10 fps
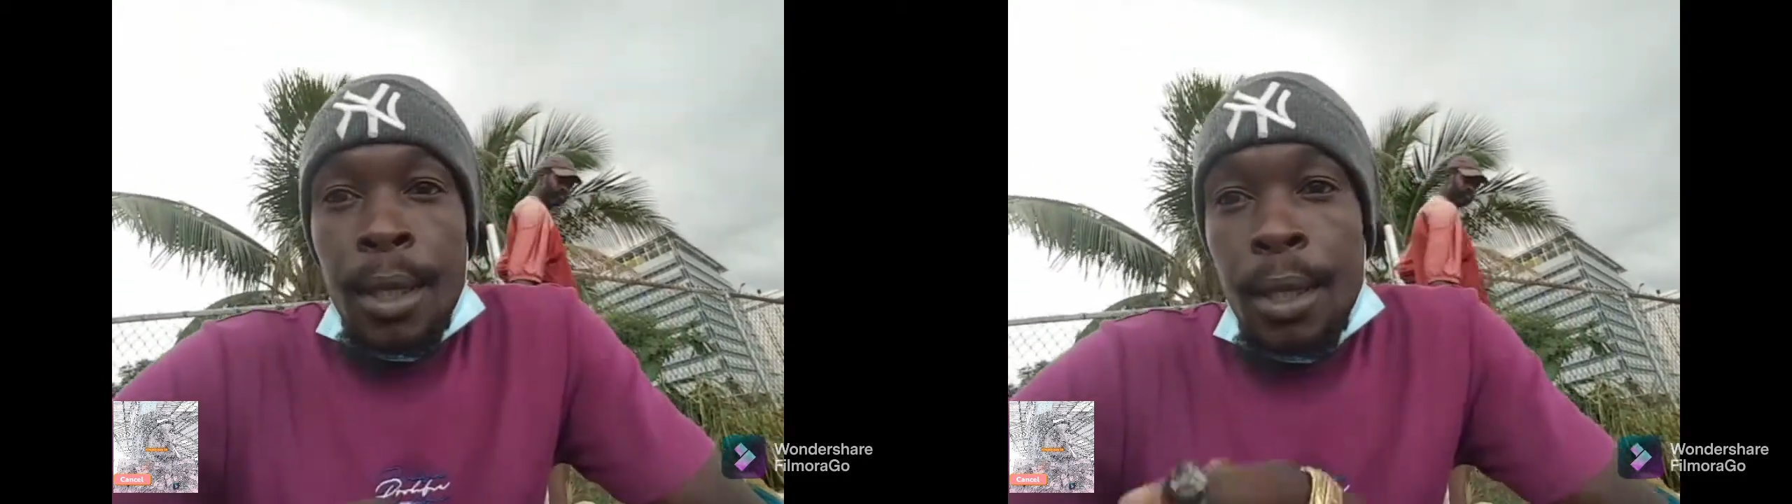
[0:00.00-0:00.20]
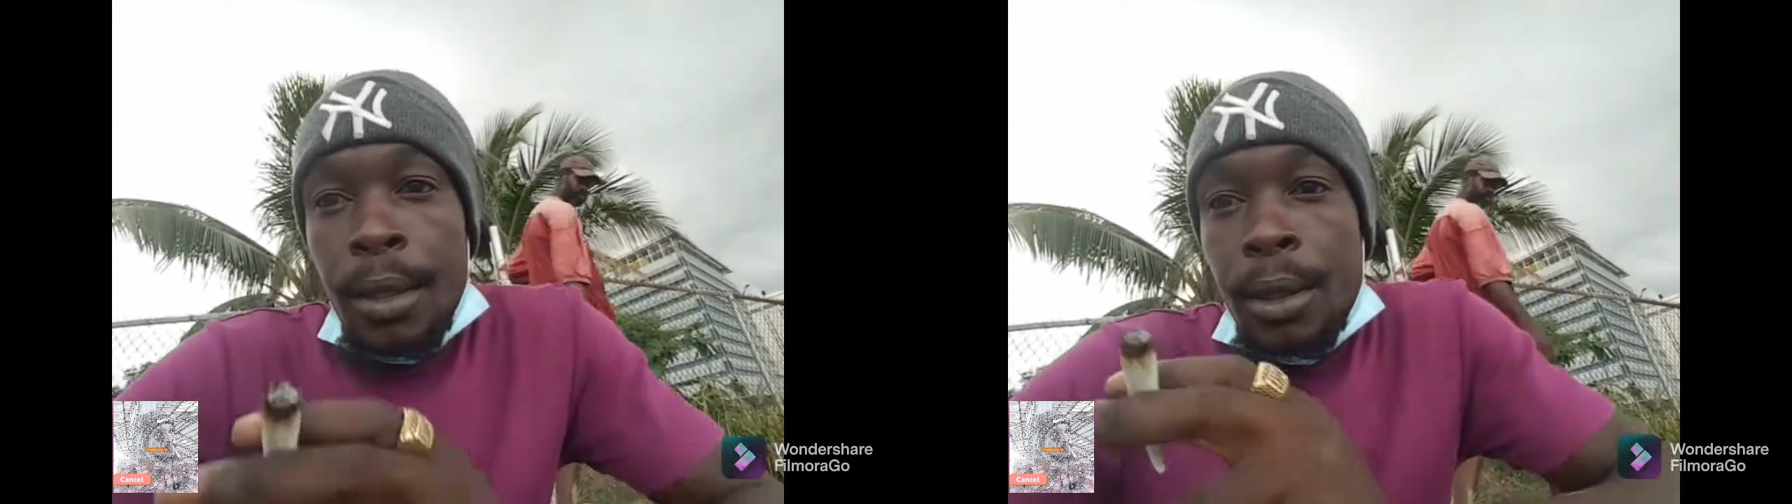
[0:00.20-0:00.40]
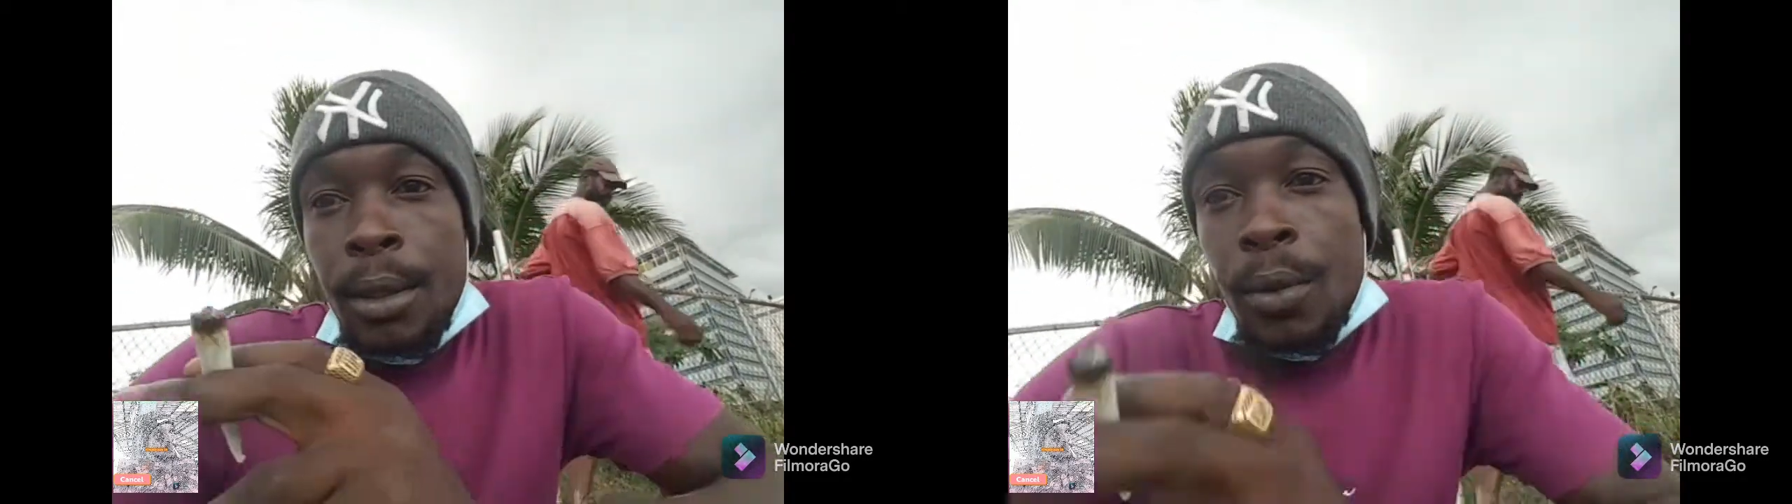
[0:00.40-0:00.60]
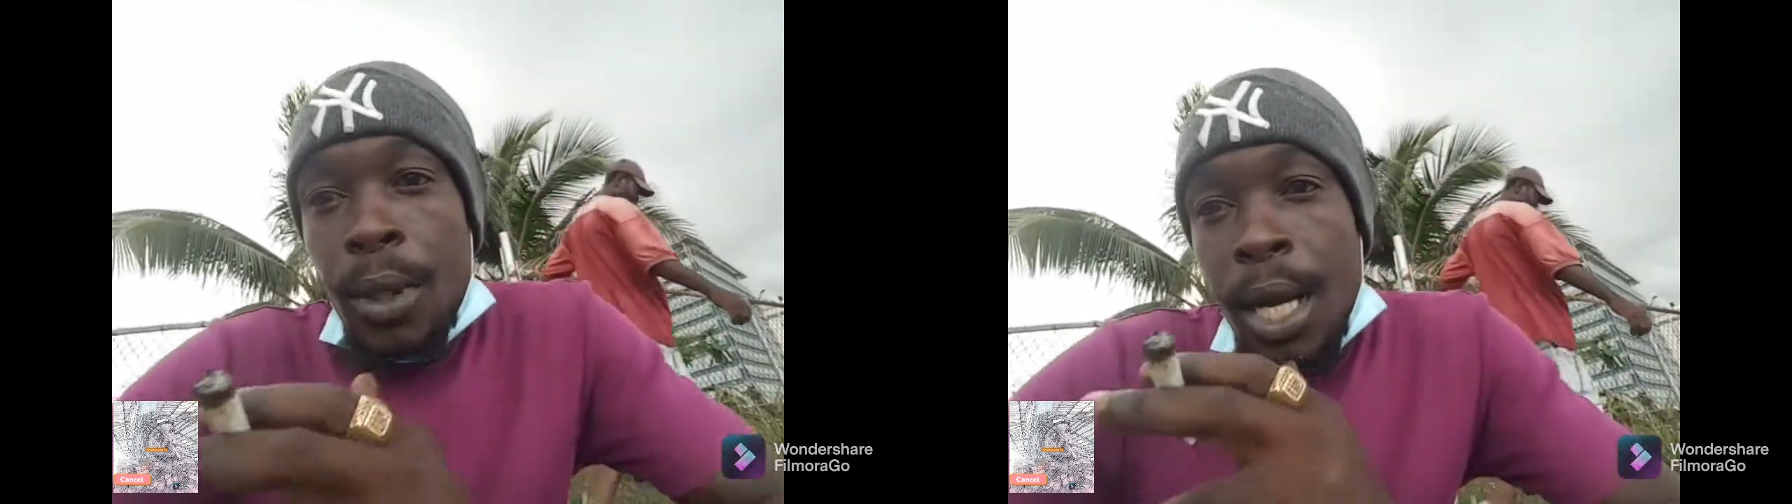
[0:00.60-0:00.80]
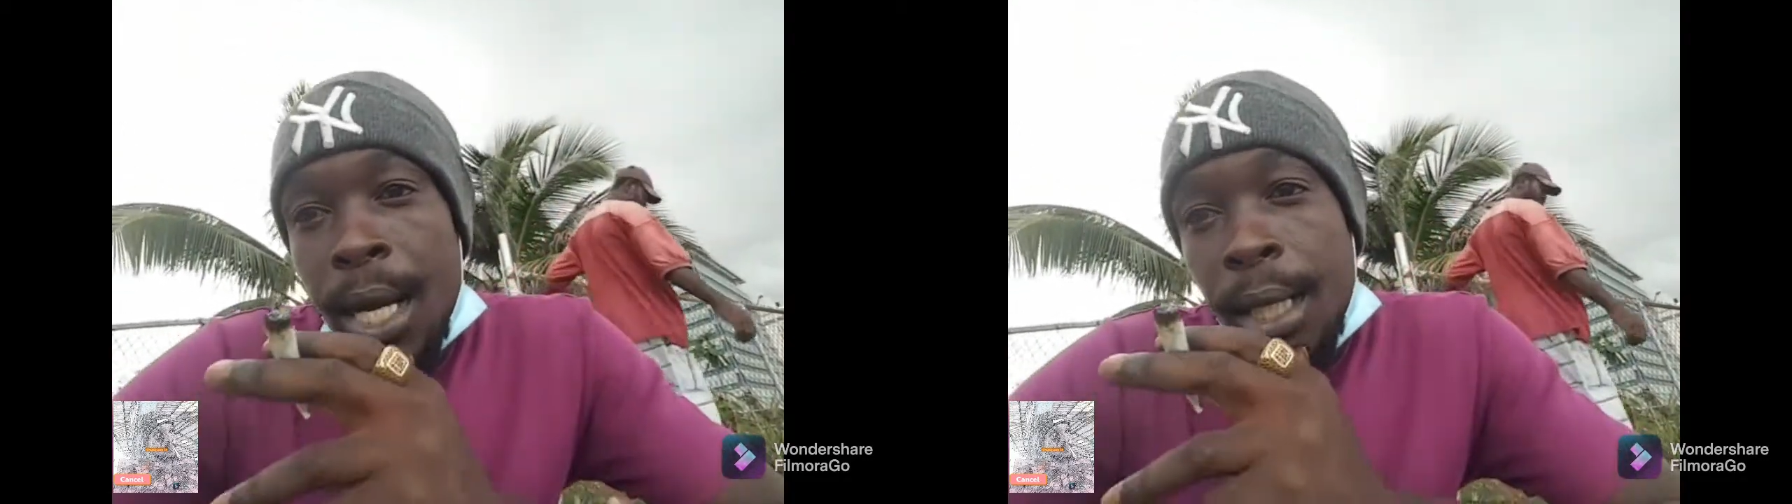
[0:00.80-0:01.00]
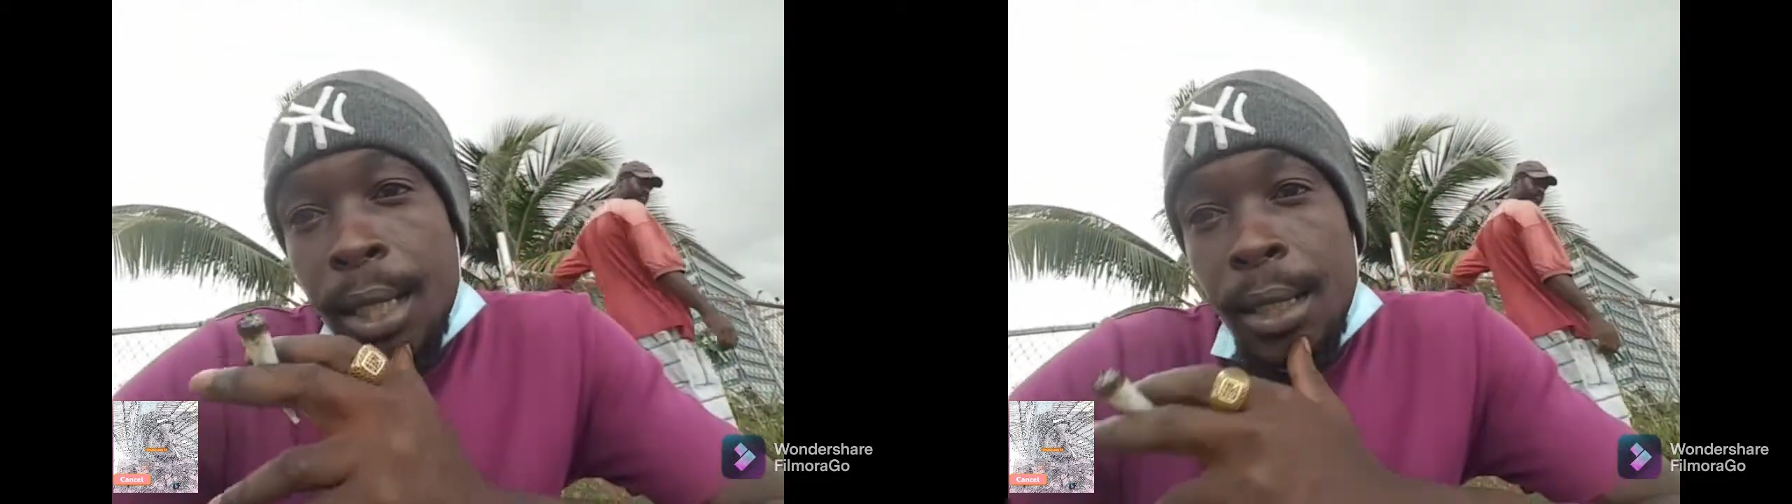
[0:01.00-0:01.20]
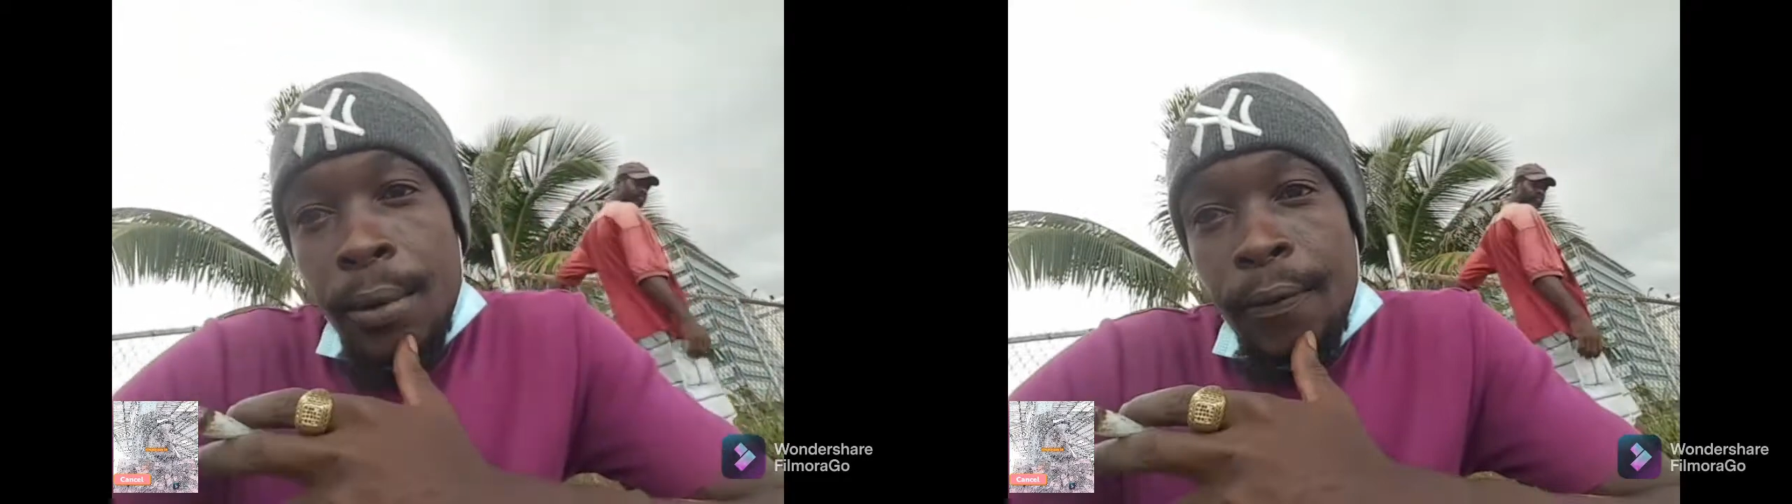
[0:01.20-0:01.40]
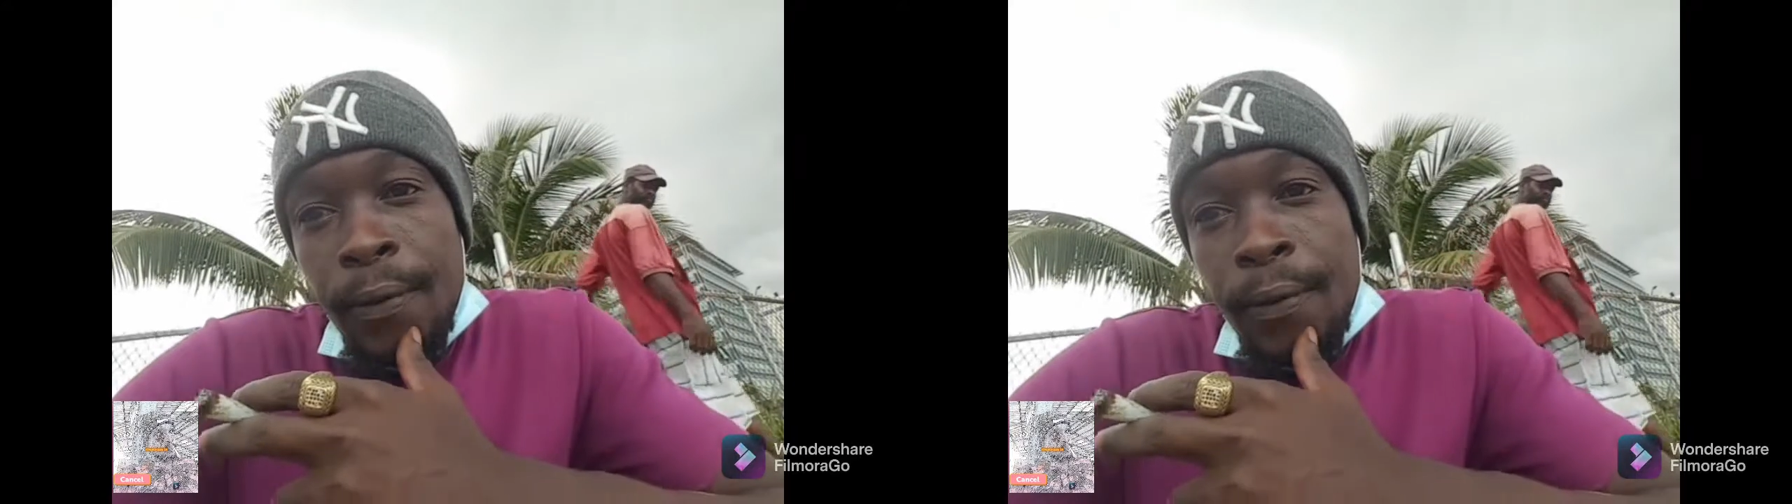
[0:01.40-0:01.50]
There is no ID